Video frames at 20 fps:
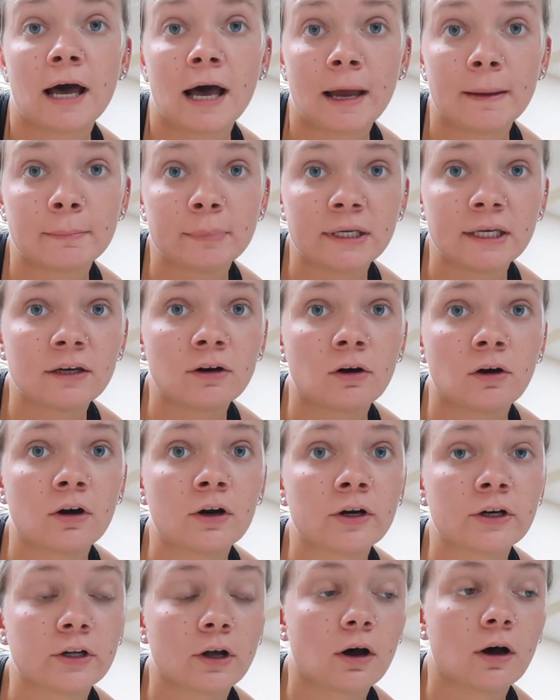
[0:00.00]
I P
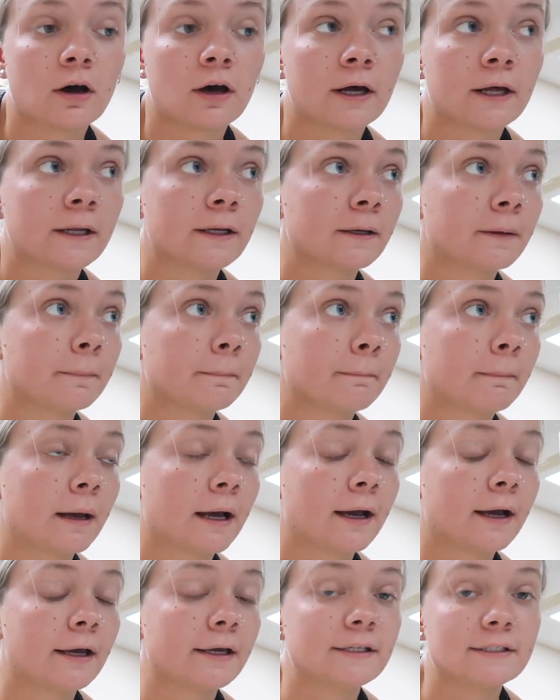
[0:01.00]
R'd on
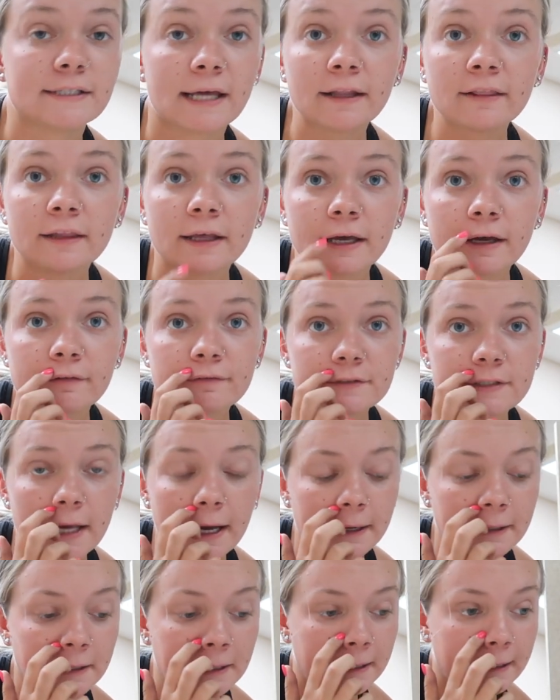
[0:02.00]
my deadlifts.
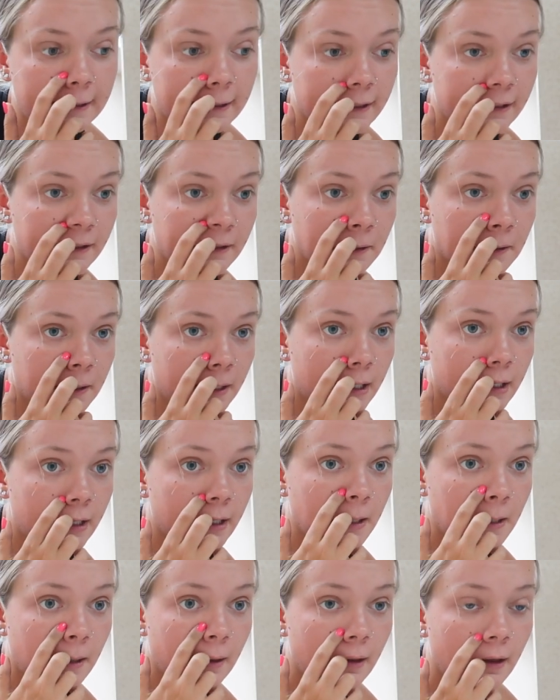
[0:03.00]
I did
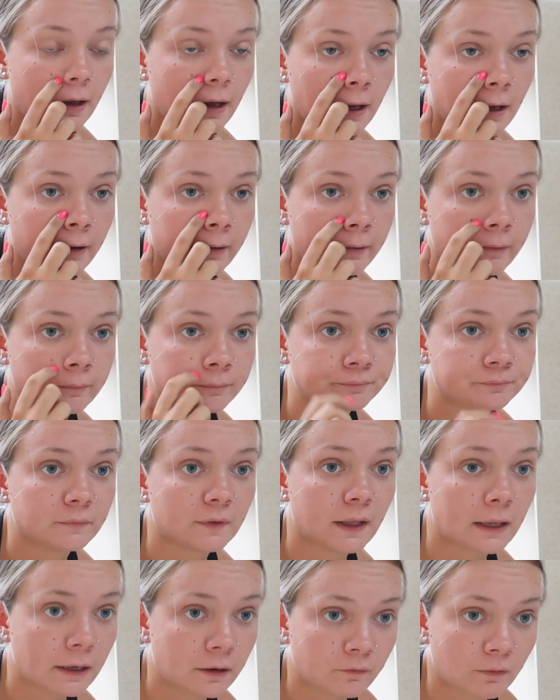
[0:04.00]
um,
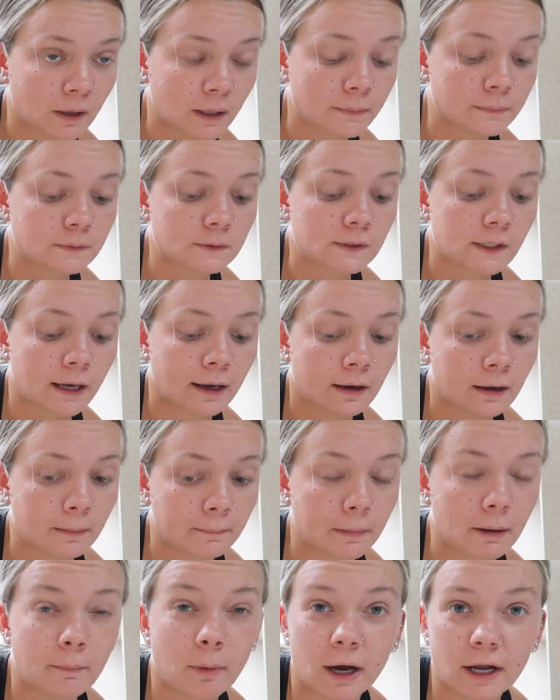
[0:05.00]
eight reps
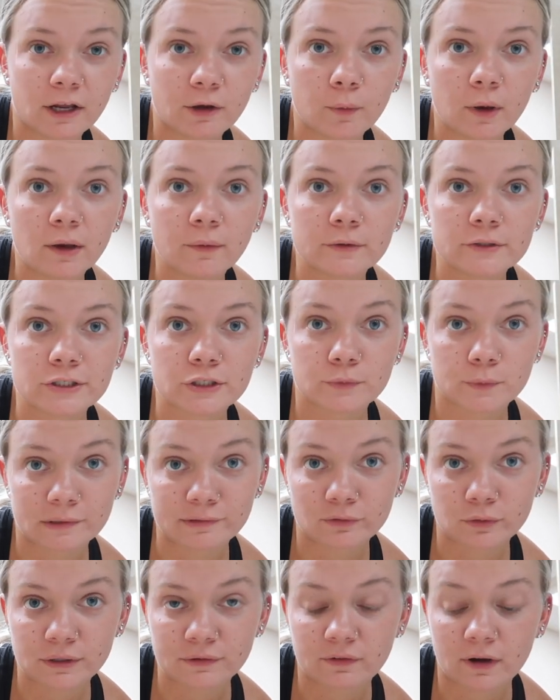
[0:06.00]
at my body weight, which is
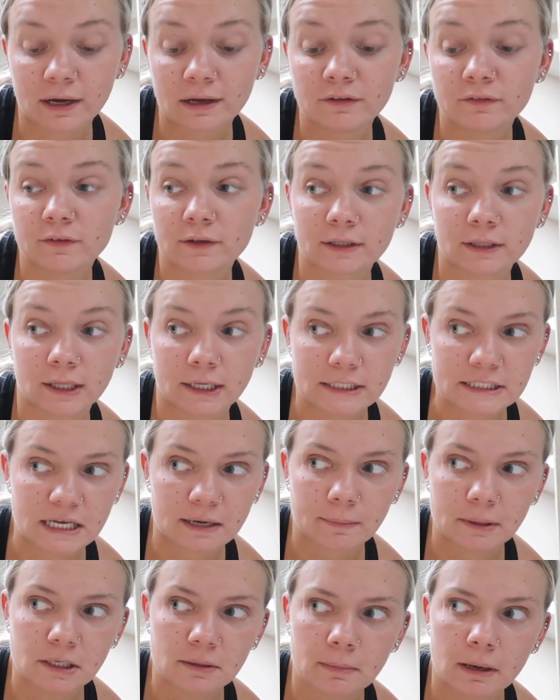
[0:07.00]
one forty-five, and last
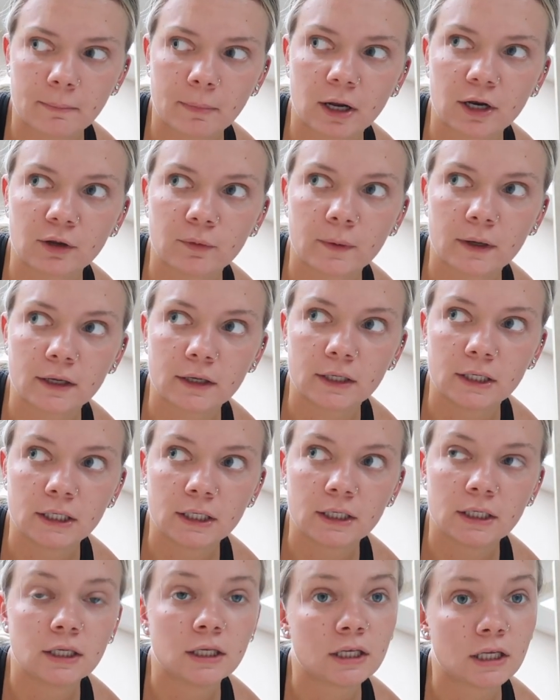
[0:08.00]
time I did my body weight
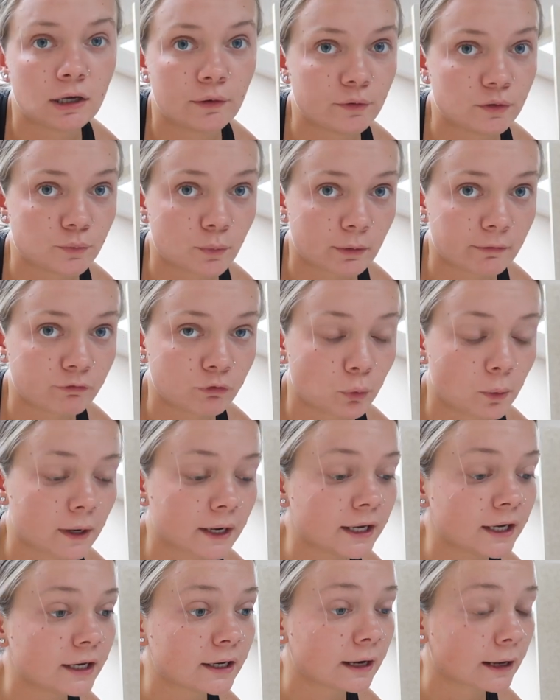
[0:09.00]
it was one
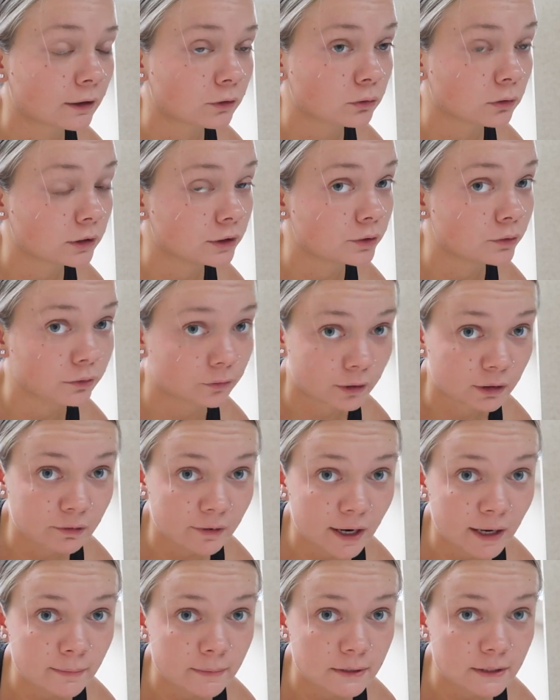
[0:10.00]
forty, and I can only do three
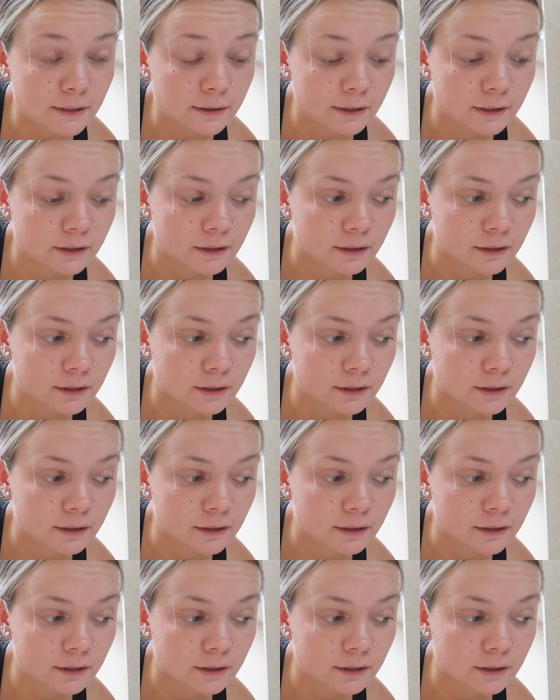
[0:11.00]
reps.